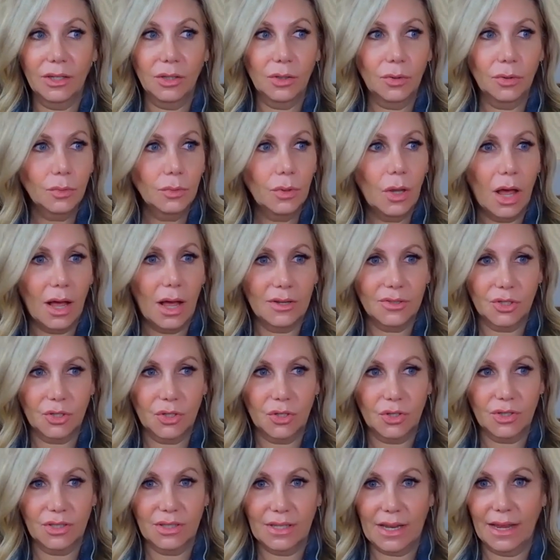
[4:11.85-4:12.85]
You lost
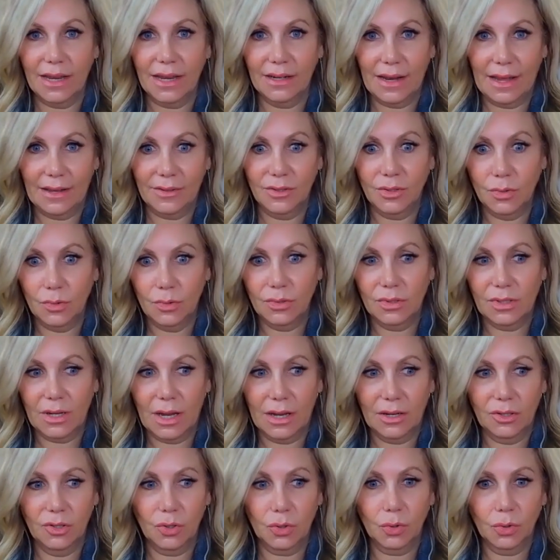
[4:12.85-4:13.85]
your sight, and as you
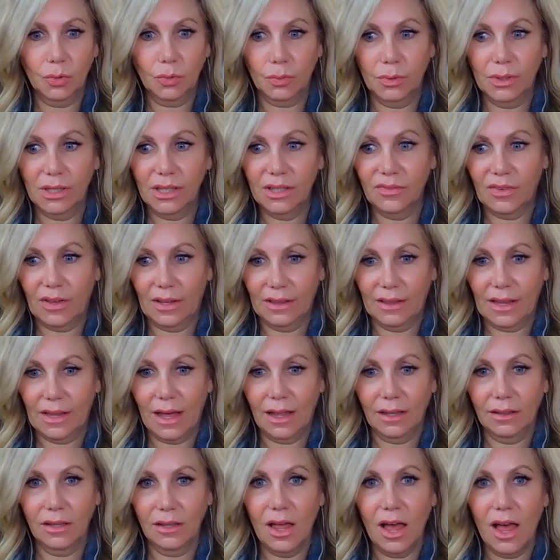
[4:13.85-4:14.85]
said, you're grieving
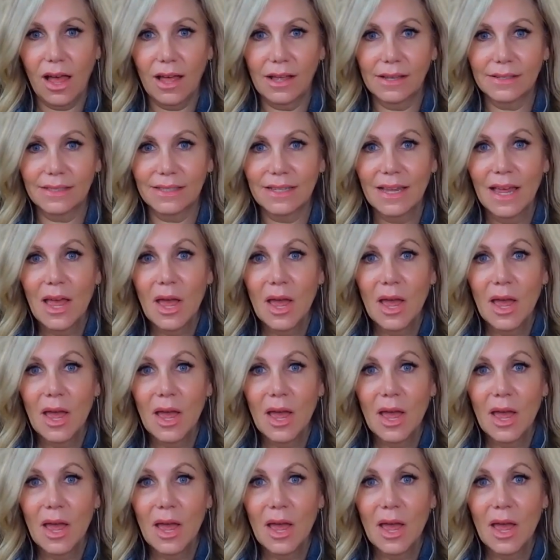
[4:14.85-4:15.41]
that loss.